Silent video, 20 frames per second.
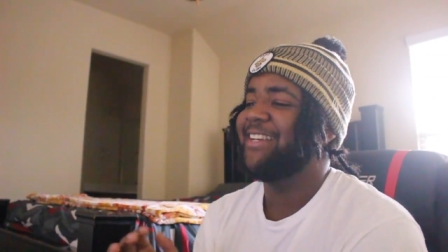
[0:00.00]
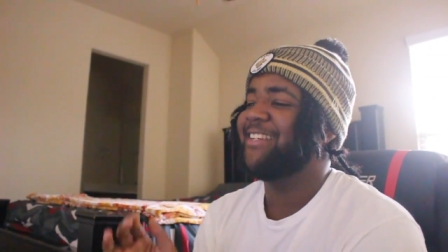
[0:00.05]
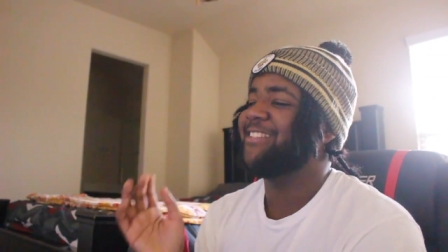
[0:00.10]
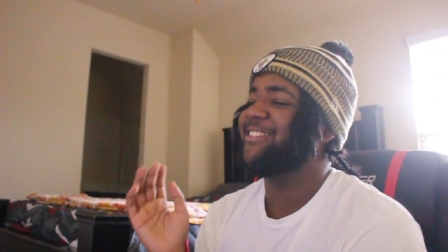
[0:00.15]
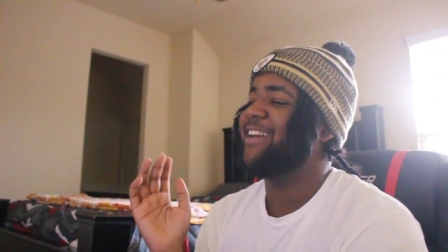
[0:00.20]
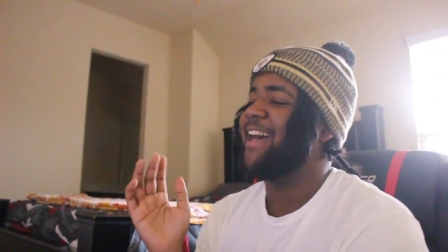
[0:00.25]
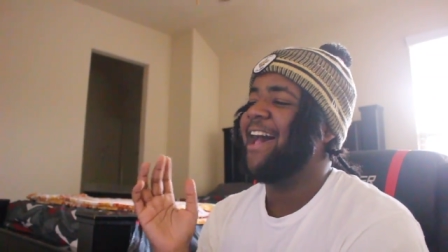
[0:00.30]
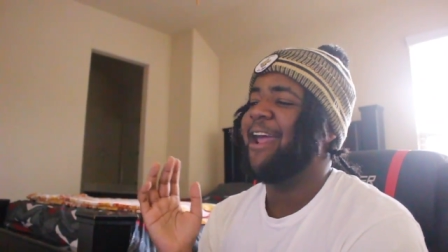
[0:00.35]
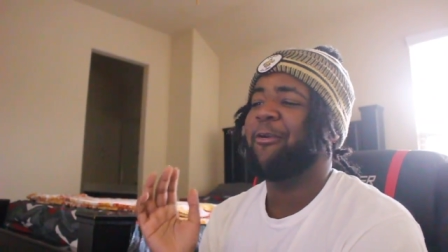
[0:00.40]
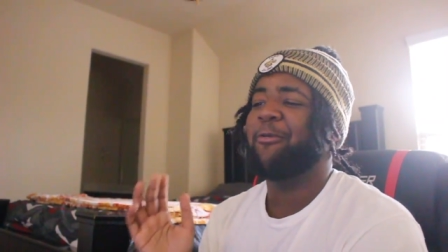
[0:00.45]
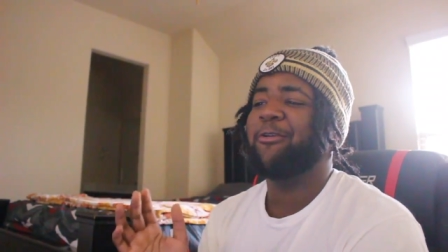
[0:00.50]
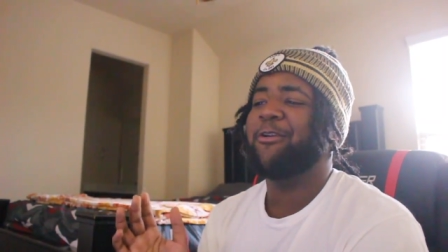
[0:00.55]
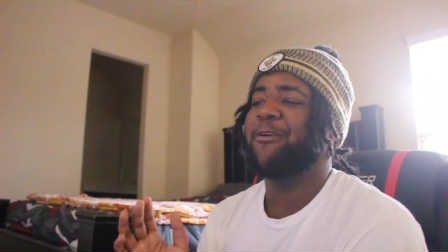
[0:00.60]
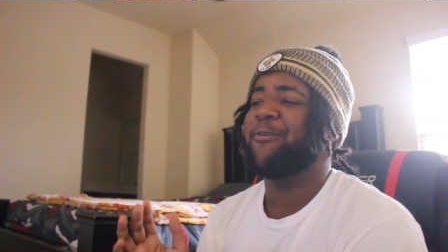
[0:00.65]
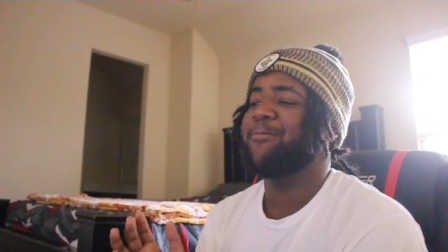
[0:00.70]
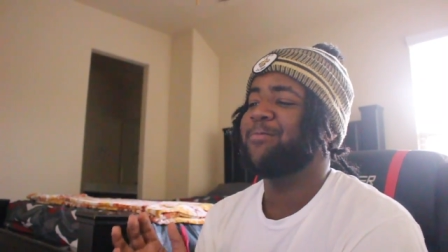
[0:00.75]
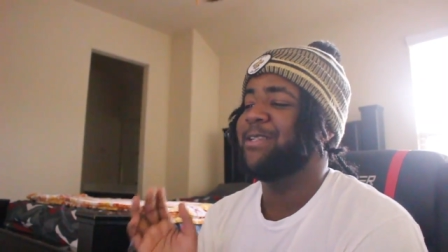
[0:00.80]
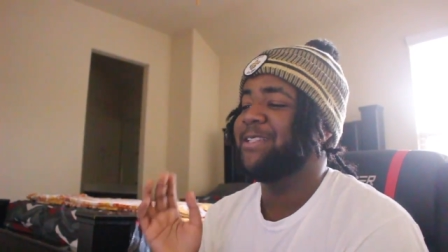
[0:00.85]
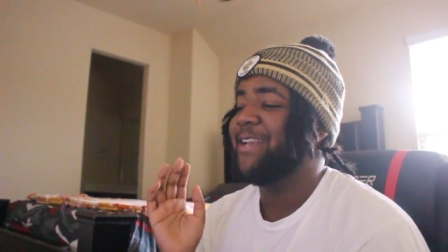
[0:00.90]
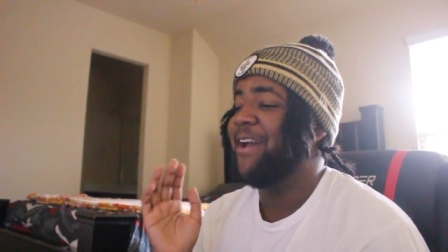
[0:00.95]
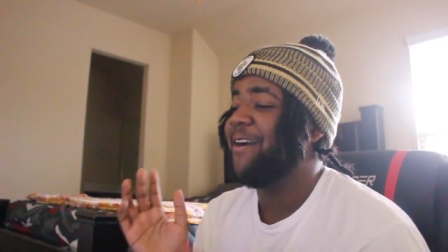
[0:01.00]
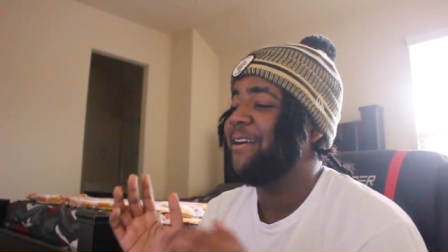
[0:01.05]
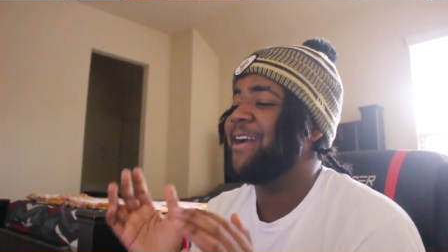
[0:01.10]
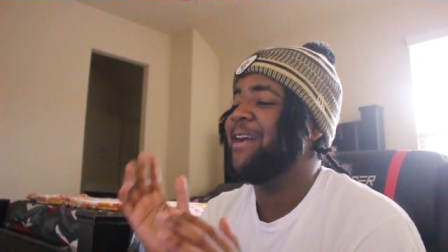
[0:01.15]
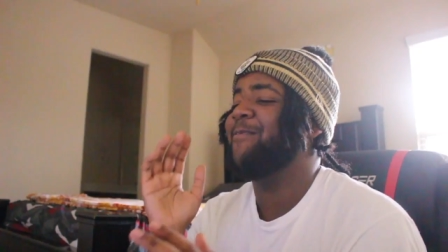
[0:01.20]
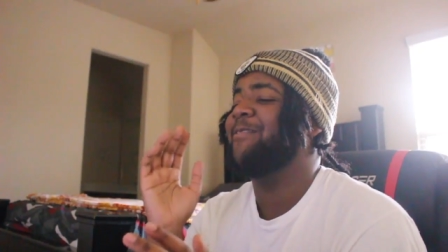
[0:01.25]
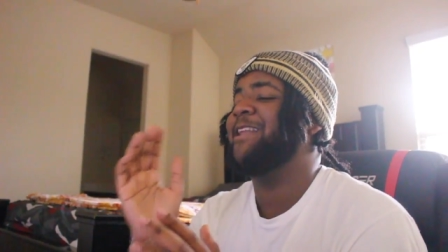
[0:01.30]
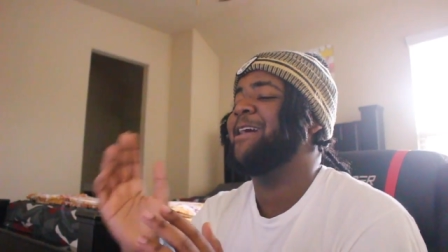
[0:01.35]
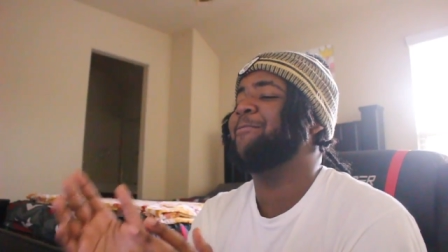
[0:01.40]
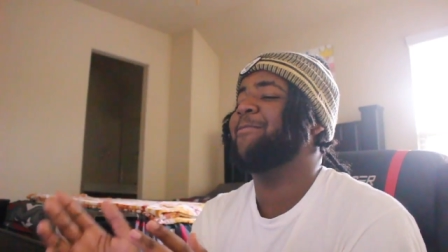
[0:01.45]
So I don't know, but y'all
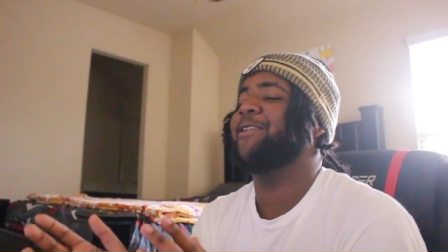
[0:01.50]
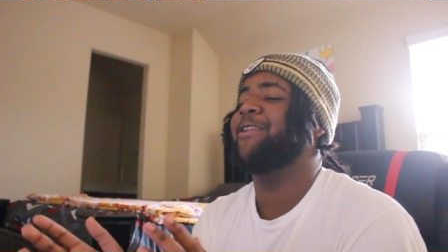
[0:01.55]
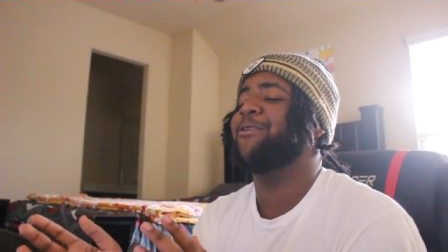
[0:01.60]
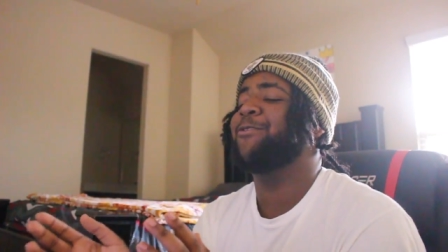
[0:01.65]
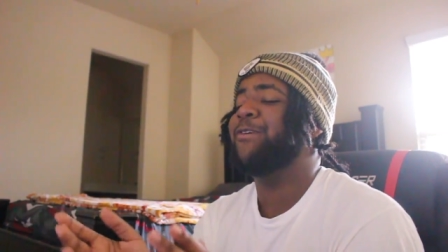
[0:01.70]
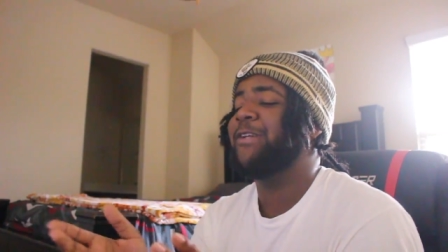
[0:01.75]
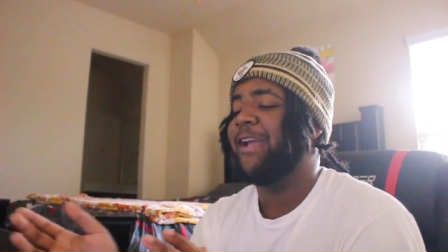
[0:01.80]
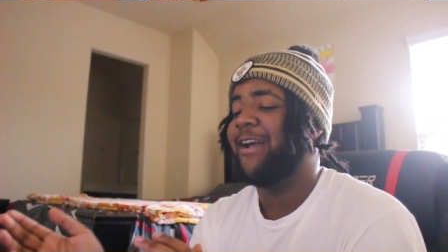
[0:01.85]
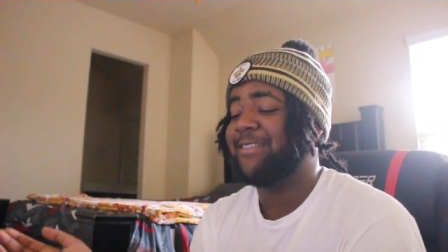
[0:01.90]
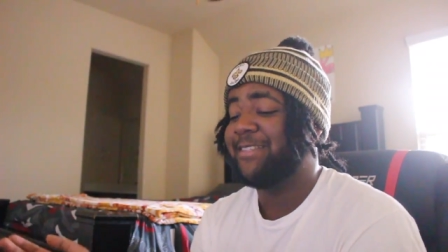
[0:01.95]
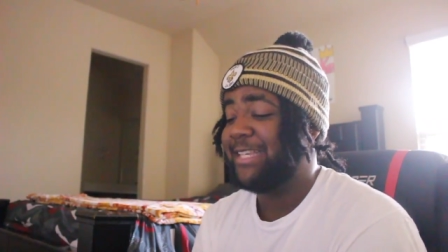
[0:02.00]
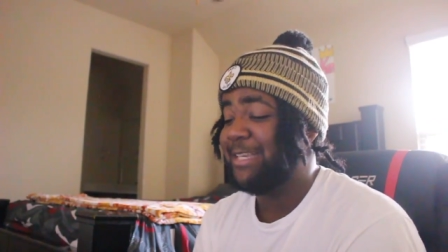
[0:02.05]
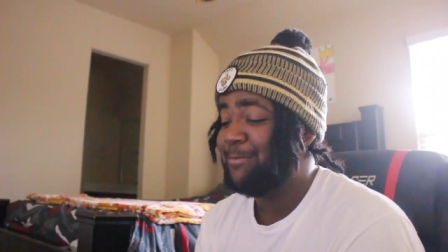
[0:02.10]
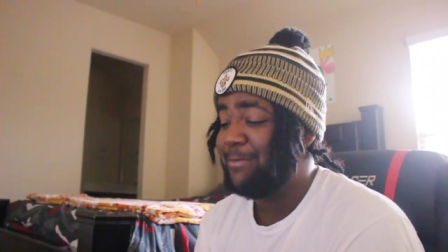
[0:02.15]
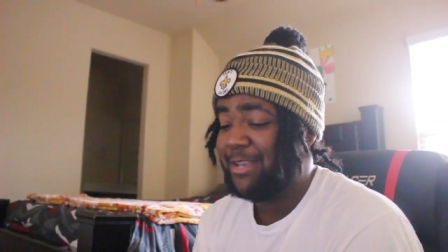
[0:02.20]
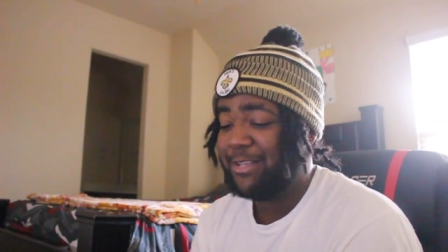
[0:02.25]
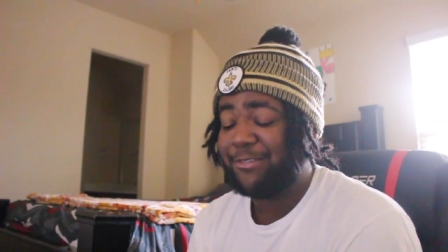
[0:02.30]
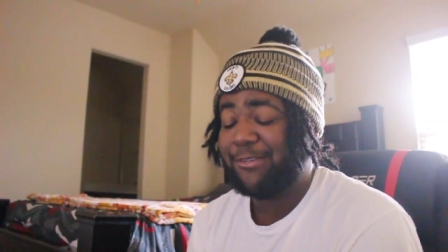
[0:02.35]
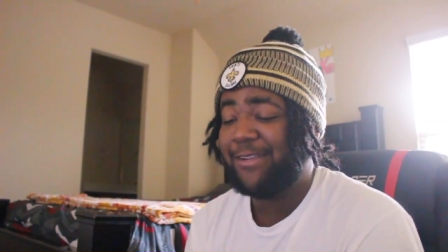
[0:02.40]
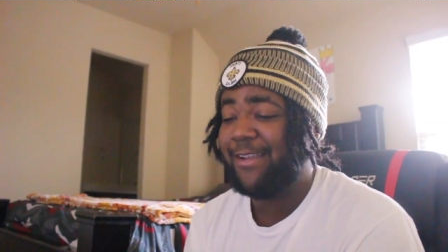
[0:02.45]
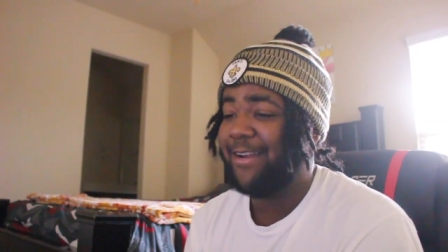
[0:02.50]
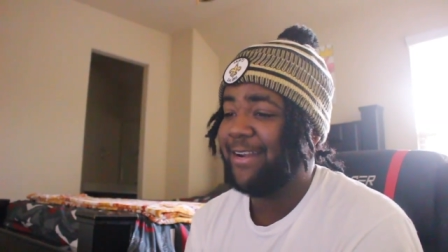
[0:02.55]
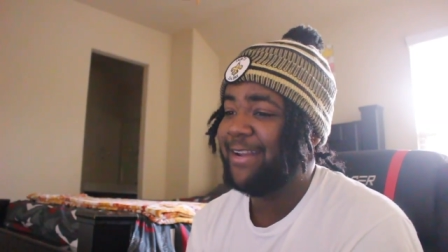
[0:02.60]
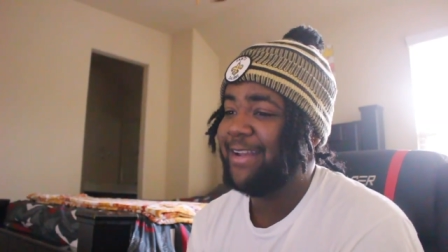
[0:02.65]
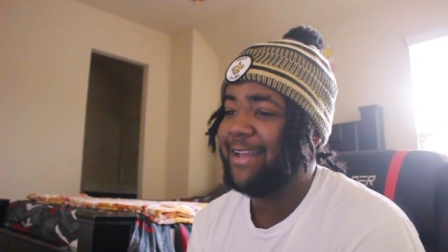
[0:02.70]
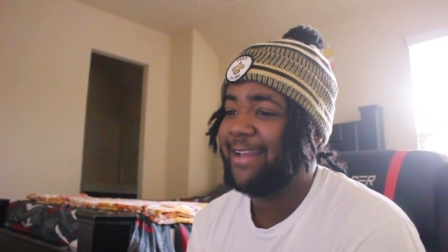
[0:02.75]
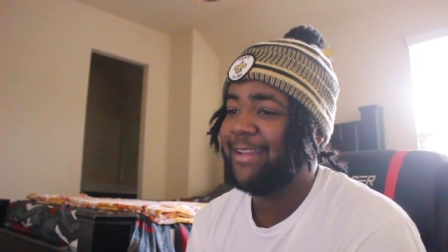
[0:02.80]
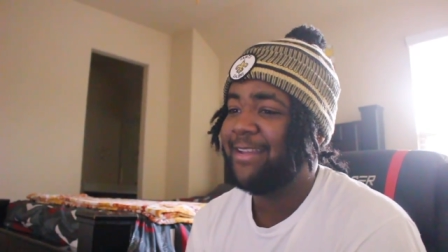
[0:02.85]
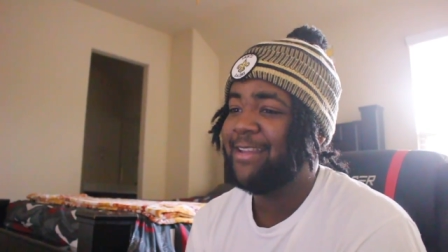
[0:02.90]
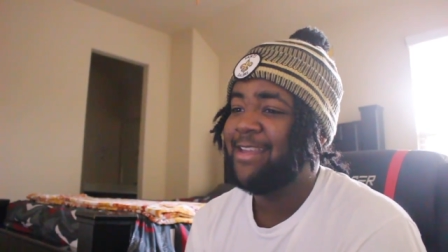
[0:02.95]
comment down below who y'all team is, who y'all
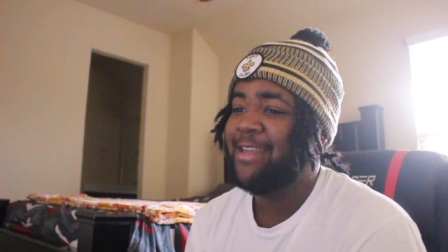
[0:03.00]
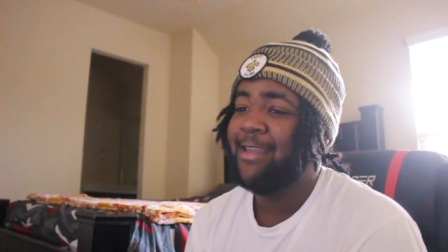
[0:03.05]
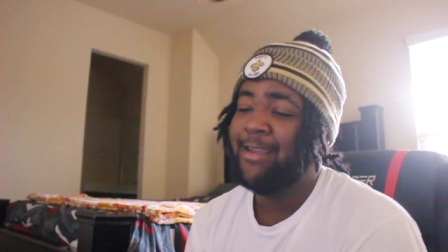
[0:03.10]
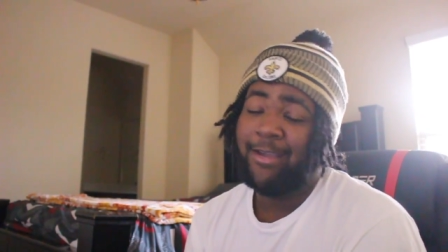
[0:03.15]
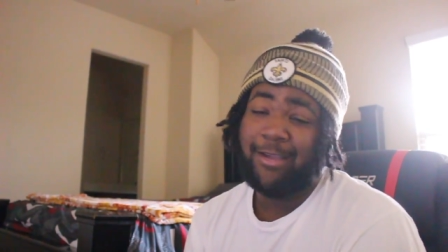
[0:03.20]
got.